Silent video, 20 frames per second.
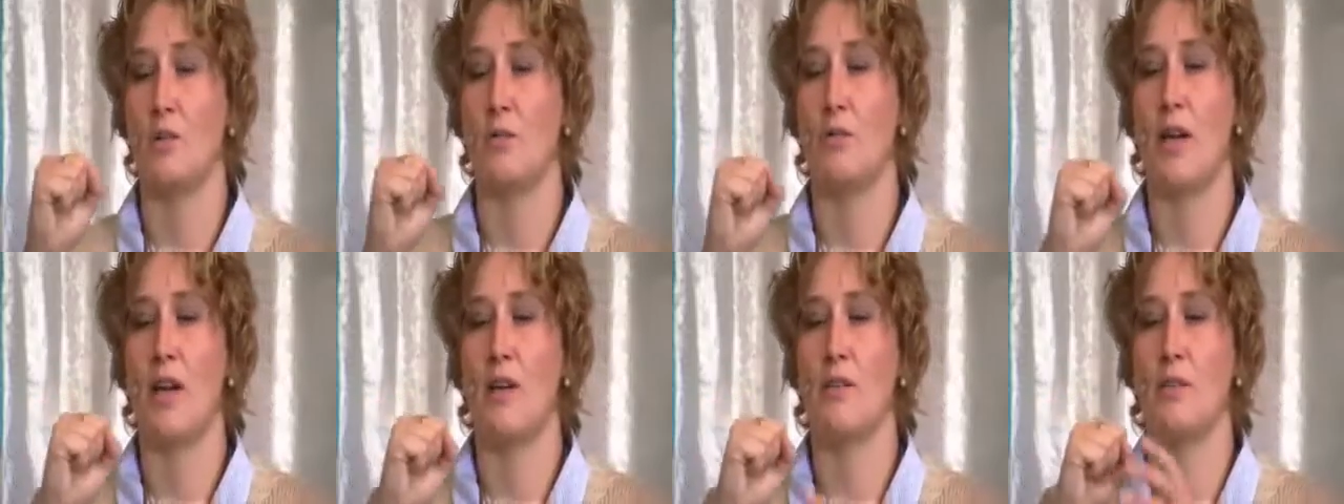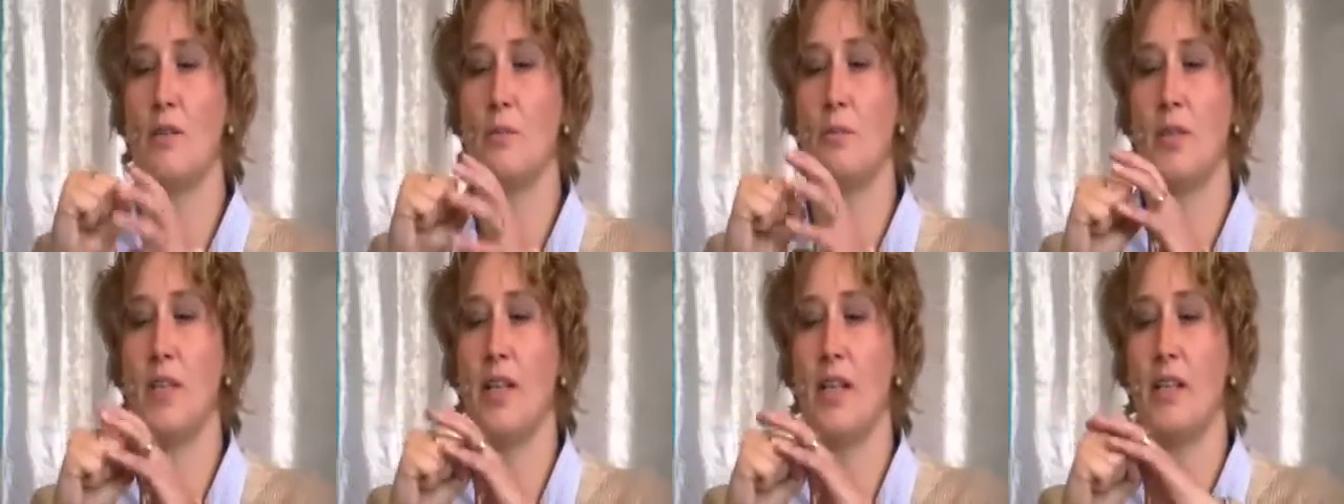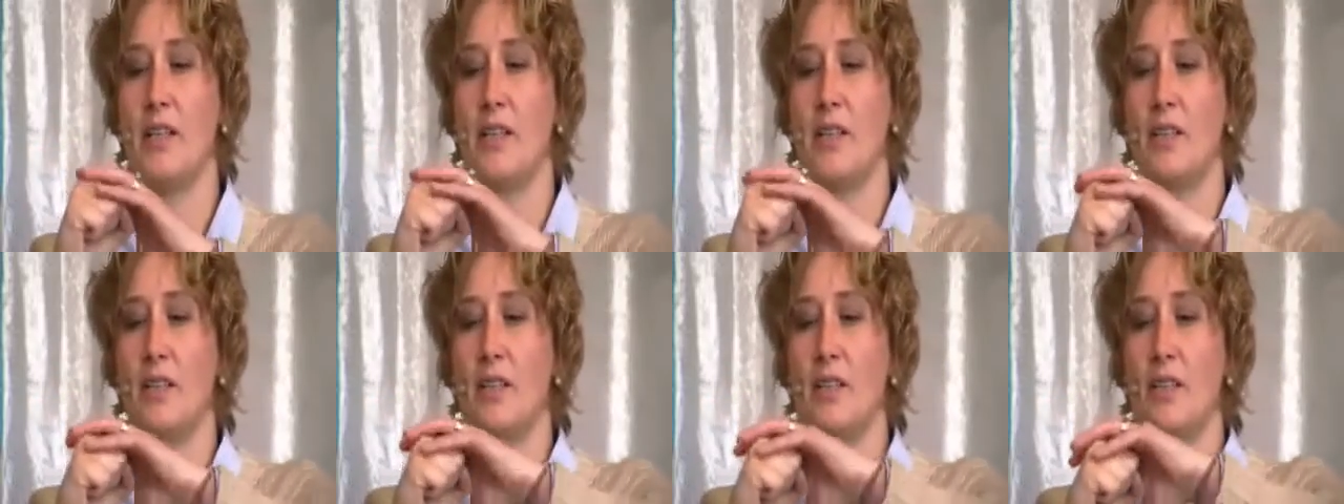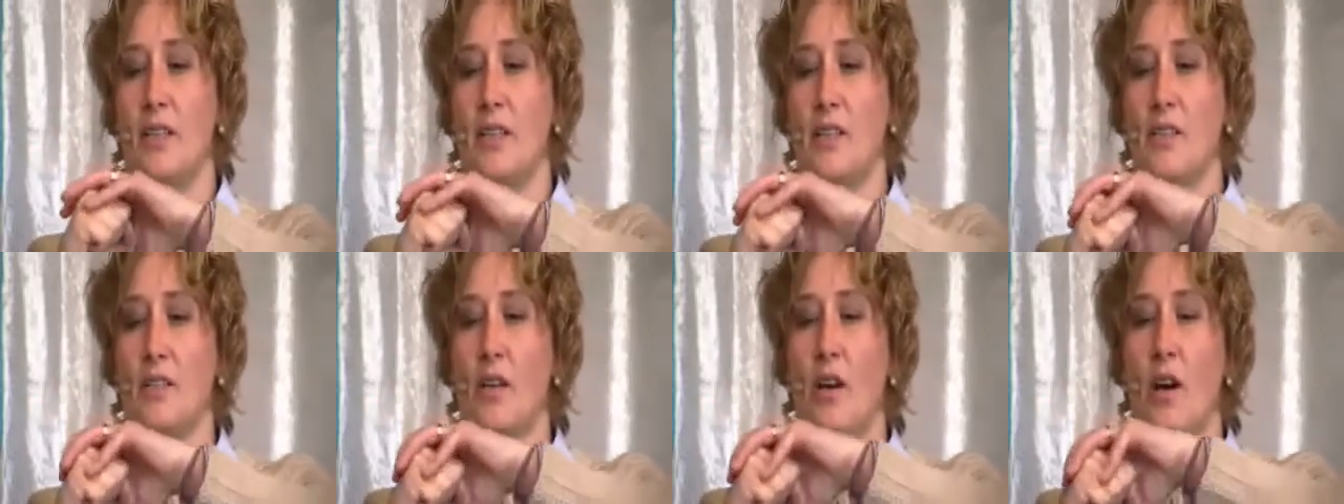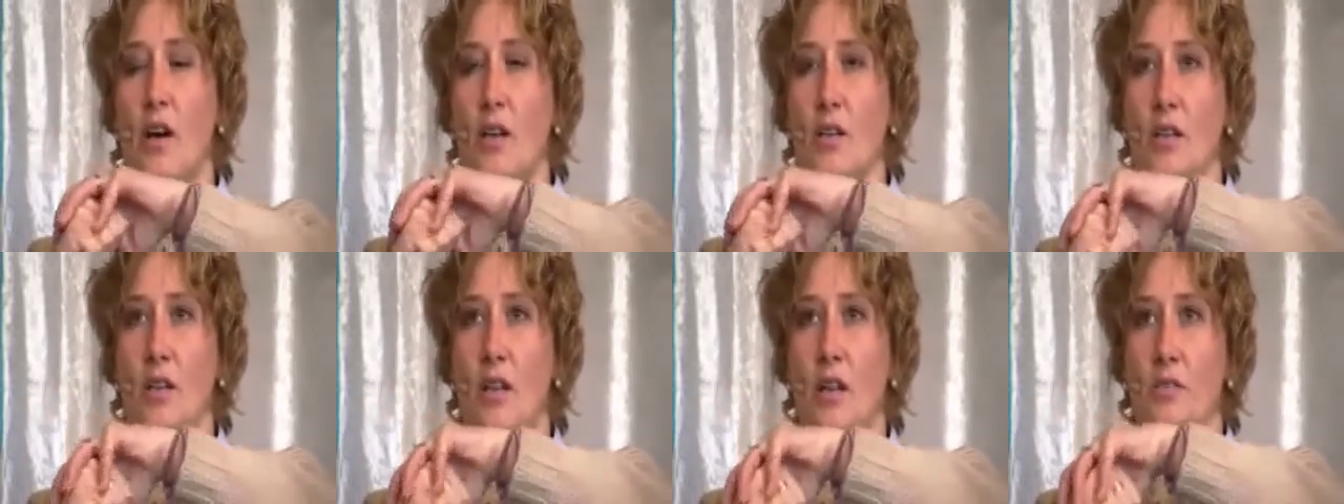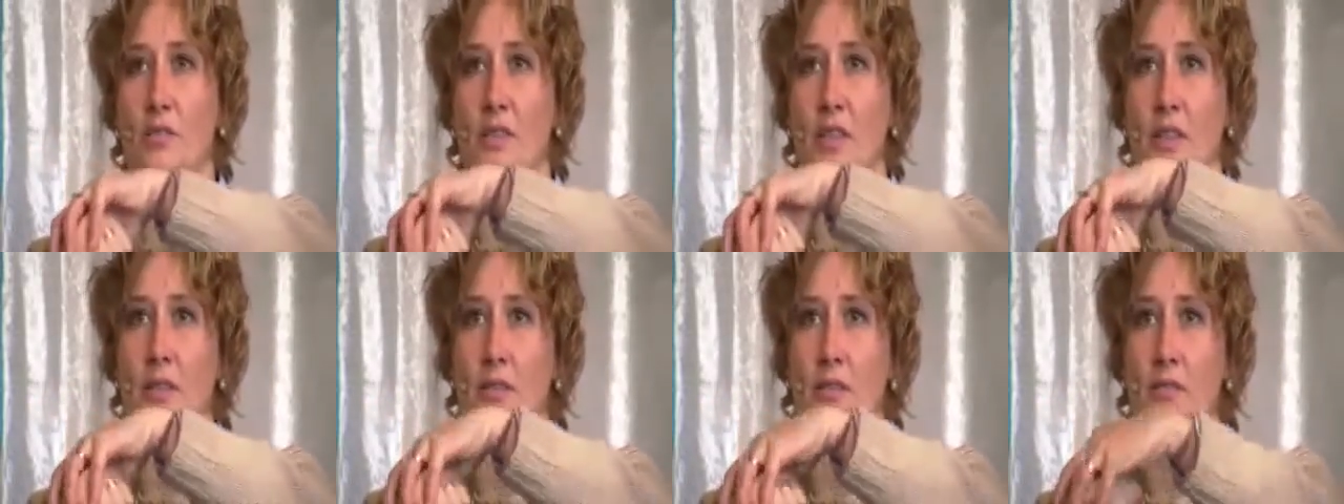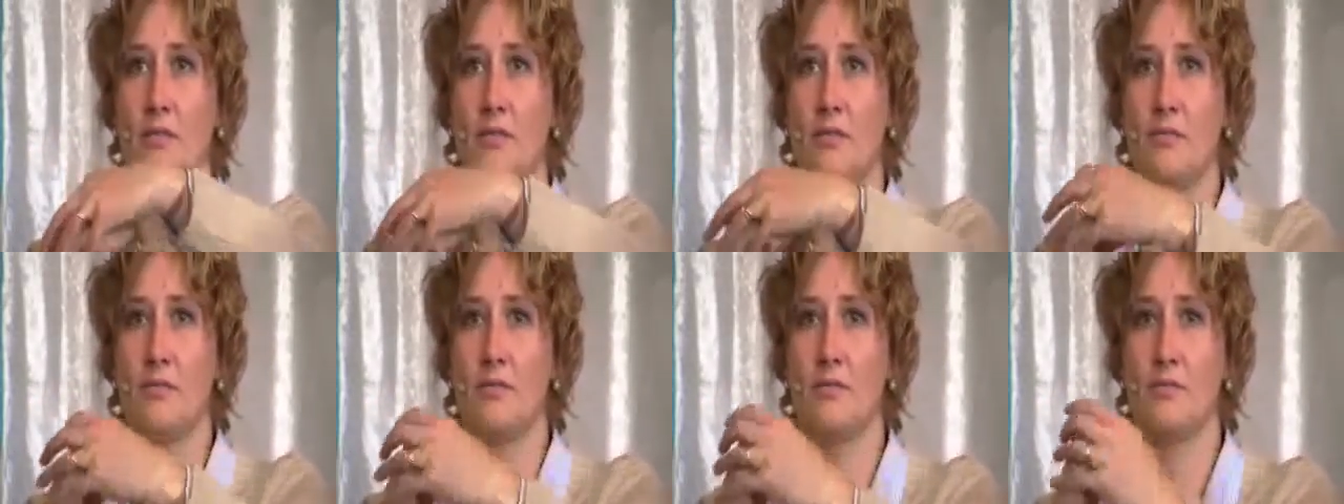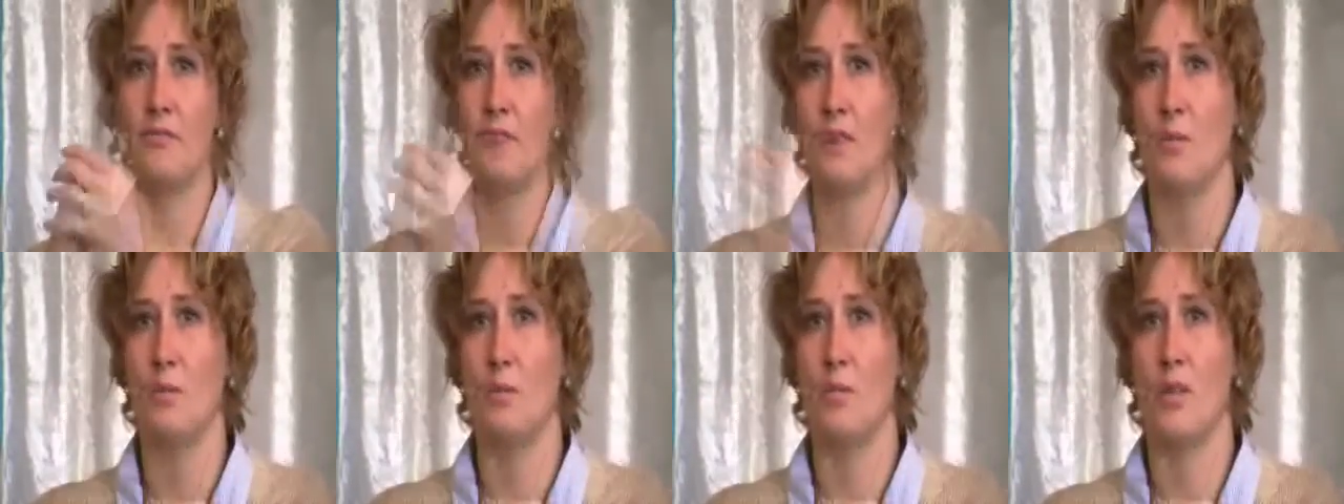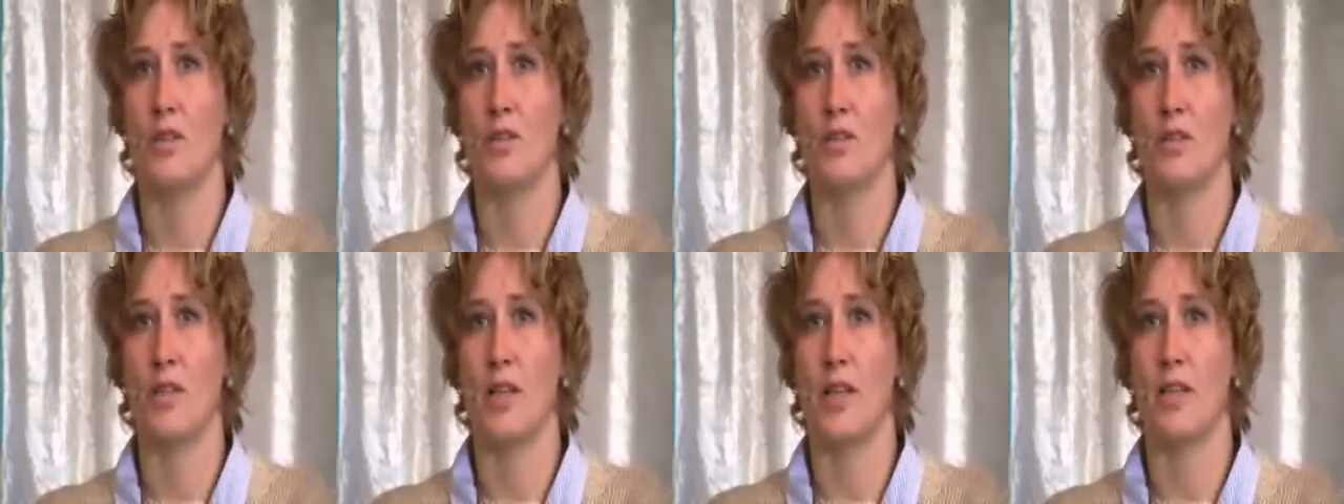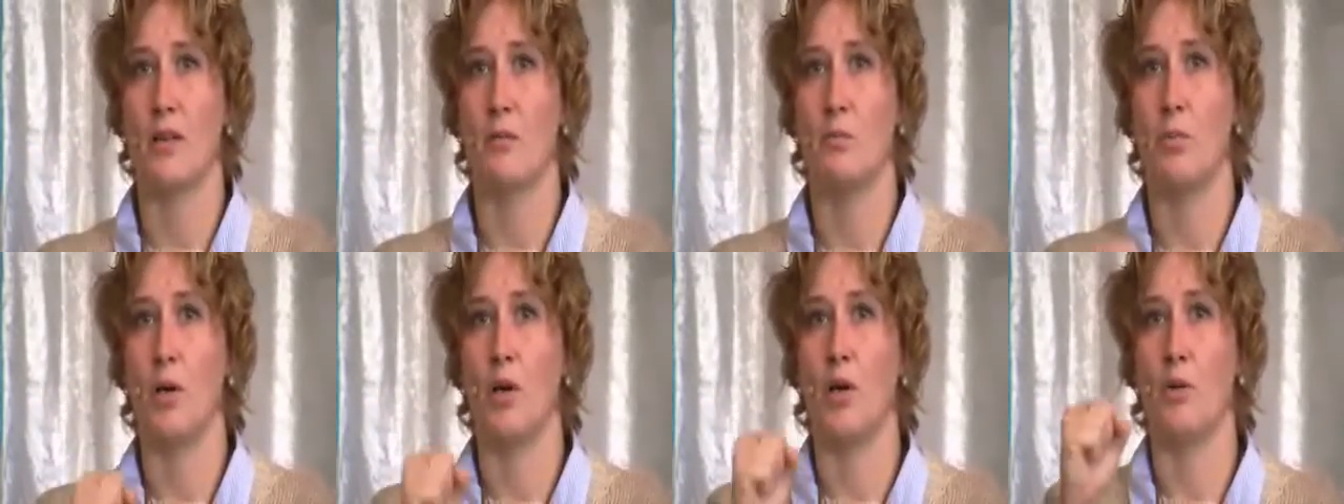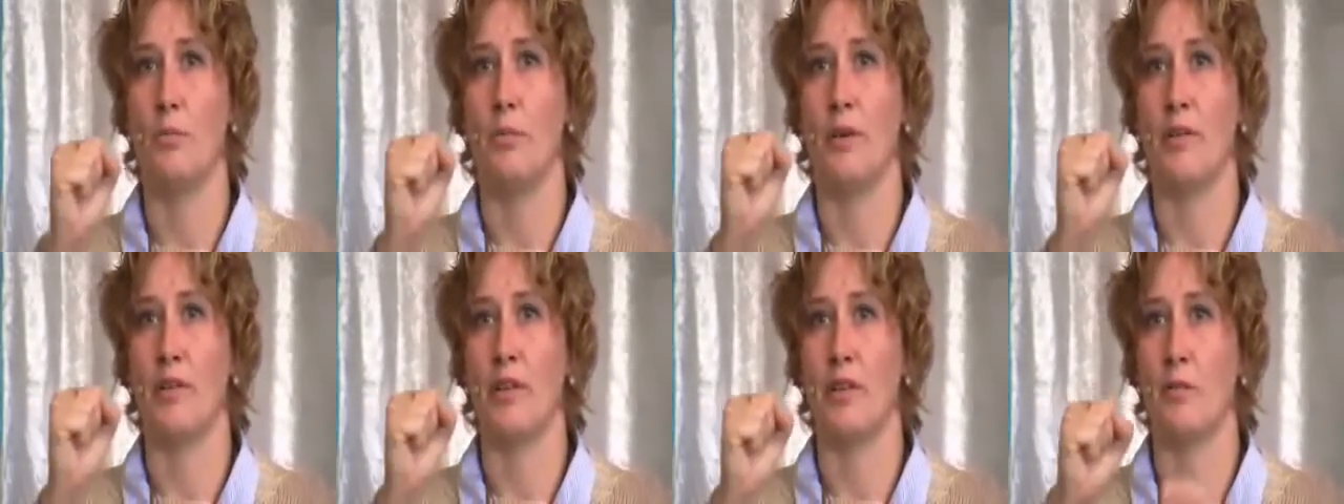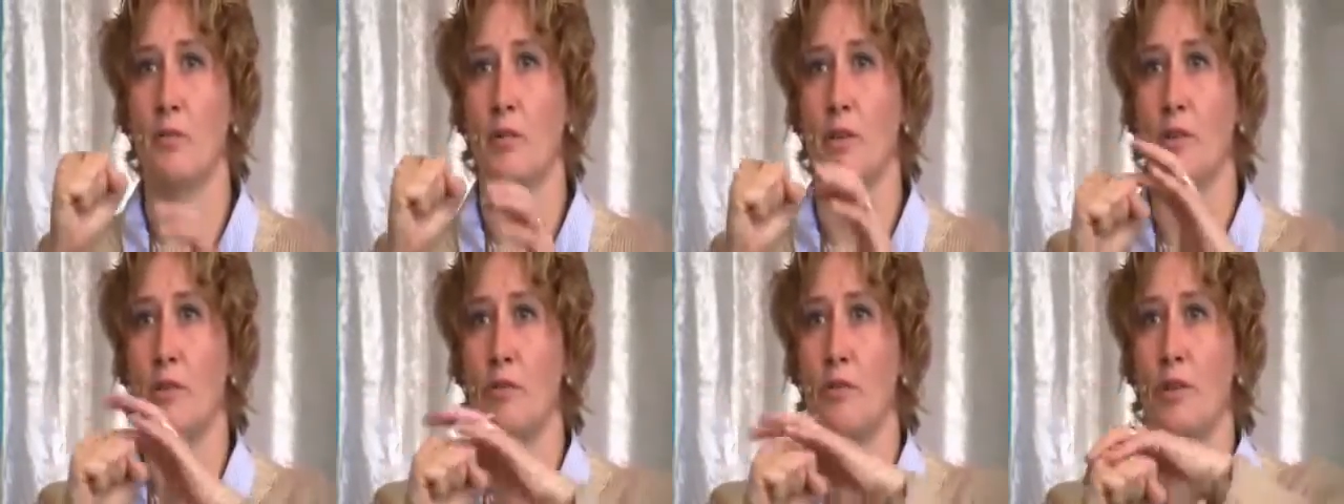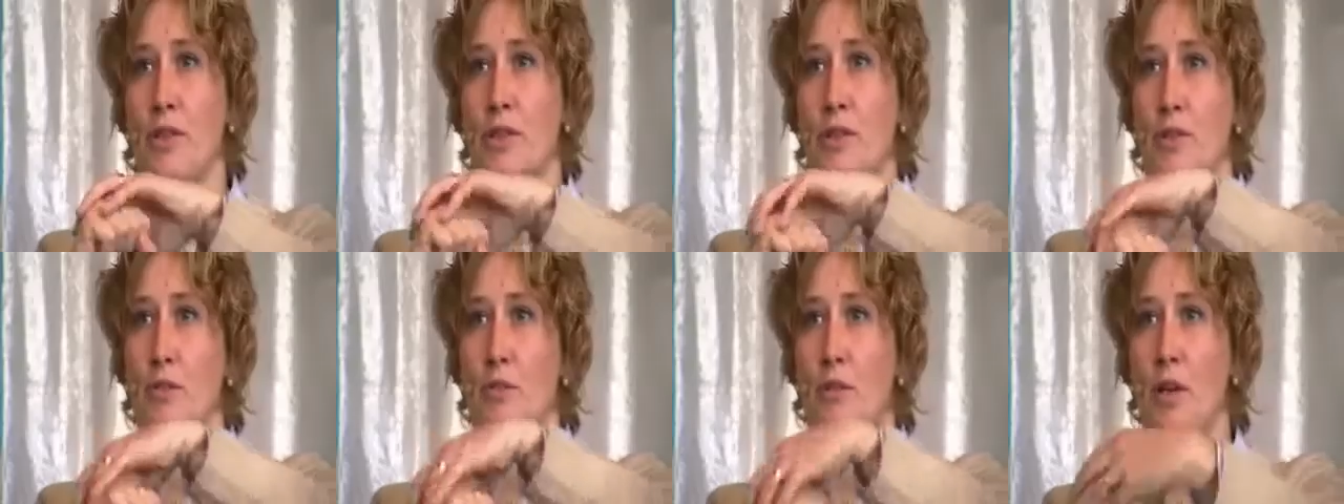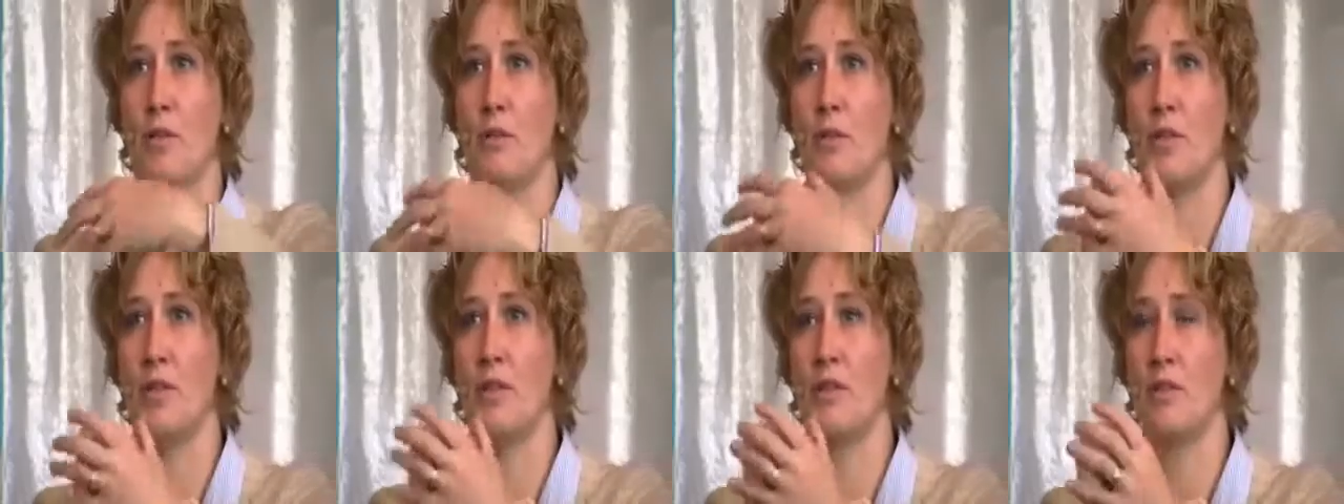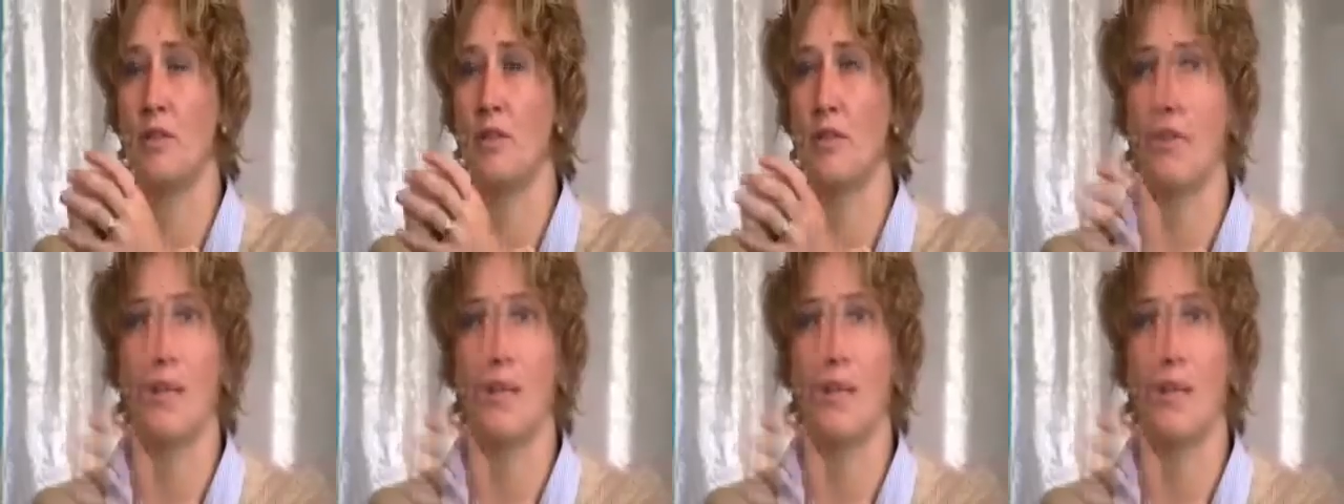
And around the planet is hot lava, much like a ball bearing with grease around it.